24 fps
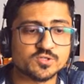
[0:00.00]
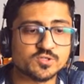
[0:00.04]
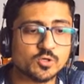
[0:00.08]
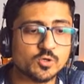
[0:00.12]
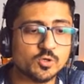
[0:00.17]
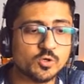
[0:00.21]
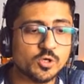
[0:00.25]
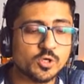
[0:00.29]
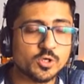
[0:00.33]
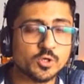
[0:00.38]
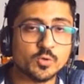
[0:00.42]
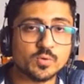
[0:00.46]

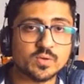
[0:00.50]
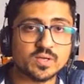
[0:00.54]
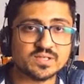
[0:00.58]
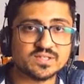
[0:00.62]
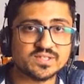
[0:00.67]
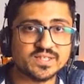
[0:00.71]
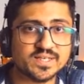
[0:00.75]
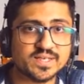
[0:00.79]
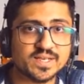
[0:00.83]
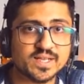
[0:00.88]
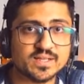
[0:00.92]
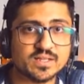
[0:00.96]
So you can
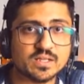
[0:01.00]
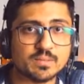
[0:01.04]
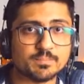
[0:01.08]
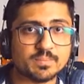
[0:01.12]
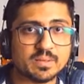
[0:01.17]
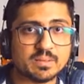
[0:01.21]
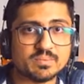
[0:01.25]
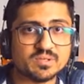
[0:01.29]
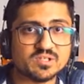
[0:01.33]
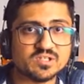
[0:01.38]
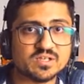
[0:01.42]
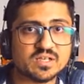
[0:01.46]
see that the
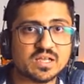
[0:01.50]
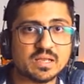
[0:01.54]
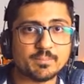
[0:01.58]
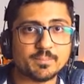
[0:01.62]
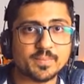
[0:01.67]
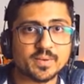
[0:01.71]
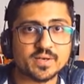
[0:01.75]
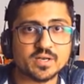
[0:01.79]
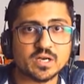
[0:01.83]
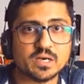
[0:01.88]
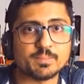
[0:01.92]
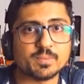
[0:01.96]
PPC
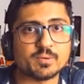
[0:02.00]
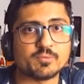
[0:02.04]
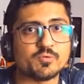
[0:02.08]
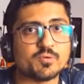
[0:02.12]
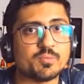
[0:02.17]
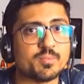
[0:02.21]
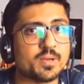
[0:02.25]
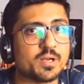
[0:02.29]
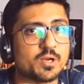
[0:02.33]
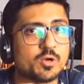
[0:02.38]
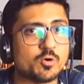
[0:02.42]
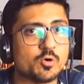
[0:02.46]
campaign are
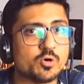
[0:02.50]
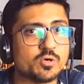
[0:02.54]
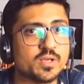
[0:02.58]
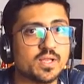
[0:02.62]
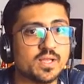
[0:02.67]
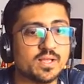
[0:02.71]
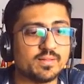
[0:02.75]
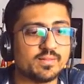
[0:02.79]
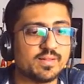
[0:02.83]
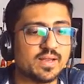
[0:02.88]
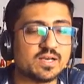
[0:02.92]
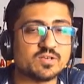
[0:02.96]
performing
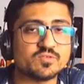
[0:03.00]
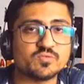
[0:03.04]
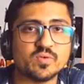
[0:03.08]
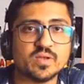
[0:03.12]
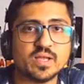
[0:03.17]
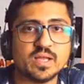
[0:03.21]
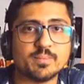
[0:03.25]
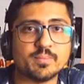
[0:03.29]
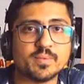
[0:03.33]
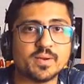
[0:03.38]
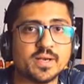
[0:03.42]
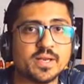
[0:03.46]
good. That's
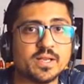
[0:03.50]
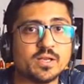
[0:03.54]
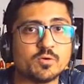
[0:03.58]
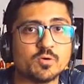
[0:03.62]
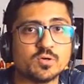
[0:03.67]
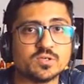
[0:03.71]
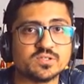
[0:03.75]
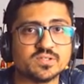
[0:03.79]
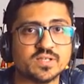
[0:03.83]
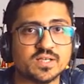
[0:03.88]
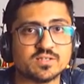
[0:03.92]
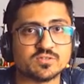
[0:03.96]
why I'm getting
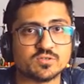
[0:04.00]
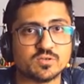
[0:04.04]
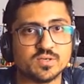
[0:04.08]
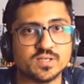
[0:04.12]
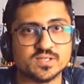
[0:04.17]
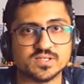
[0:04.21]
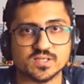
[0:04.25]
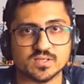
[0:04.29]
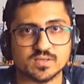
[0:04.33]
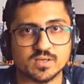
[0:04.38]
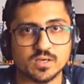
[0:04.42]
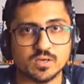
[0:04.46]
good sales on
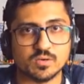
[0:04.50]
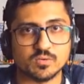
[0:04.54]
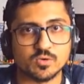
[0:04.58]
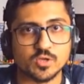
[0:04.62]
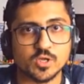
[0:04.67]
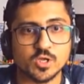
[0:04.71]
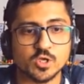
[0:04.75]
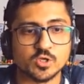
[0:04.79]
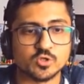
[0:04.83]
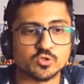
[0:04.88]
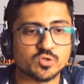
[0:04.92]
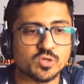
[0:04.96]
this
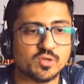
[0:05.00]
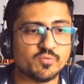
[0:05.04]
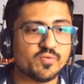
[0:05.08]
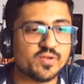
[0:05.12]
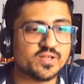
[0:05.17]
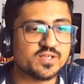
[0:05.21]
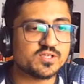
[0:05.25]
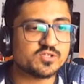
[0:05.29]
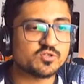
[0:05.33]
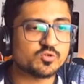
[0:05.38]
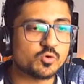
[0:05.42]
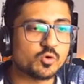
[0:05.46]
account. So if
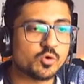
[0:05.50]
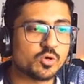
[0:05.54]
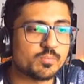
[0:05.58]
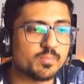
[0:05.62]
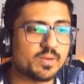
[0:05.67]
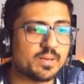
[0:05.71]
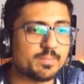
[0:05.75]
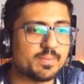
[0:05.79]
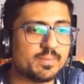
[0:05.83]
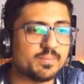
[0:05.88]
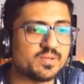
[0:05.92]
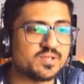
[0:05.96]
I just go
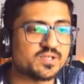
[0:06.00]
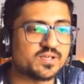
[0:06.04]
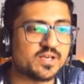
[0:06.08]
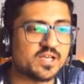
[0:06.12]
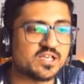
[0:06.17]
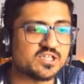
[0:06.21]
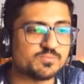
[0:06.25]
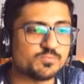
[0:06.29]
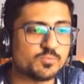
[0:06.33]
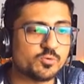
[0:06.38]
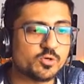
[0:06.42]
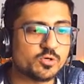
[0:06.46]
on my PPC
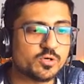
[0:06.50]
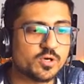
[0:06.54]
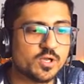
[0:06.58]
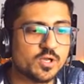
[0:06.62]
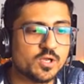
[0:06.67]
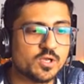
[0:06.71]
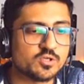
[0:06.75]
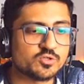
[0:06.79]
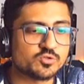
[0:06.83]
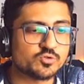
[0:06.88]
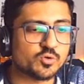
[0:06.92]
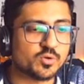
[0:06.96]
dashboard,
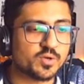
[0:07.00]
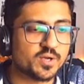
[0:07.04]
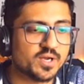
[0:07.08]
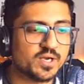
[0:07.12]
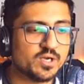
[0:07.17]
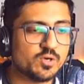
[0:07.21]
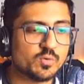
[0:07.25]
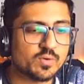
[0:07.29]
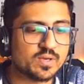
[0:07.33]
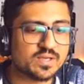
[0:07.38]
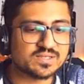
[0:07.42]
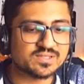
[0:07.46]
so
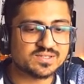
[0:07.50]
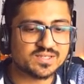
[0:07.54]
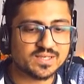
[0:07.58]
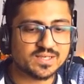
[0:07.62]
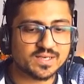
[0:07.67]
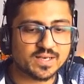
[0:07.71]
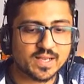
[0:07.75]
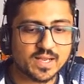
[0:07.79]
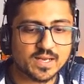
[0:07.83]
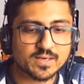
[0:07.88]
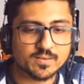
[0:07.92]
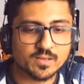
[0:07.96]
here you can
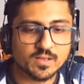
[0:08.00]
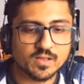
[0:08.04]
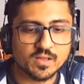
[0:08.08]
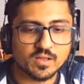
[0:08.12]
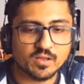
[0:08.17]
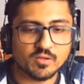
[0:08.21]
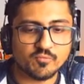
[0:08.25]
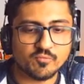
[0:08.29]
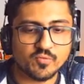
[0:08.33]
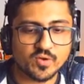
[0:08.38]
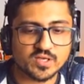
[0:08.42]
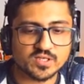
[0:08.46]
see that
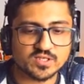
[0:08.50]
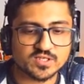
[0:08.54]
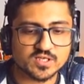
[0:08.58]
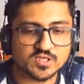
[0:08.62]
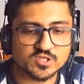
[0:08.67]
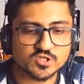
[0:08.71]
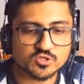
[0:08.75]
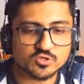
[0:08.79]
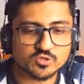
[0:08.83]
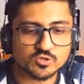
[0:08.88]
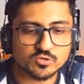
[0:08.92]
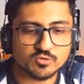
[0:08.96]
if I
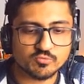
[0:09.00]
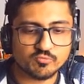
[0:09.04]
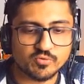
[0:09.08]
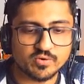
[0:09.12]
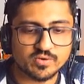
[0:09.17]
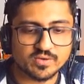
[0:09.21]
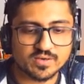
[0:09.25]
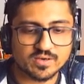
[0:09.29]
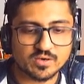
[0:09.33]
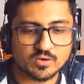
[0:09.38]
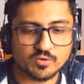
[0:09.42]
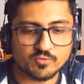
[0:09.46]
just
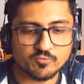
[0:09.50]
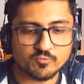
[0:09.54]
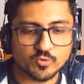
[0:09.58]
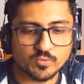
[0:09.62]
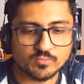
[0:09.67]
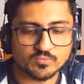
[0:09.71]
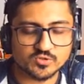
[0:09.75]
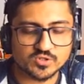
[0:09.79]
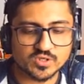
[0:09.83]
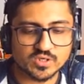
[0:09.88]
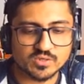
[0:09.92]
filter out from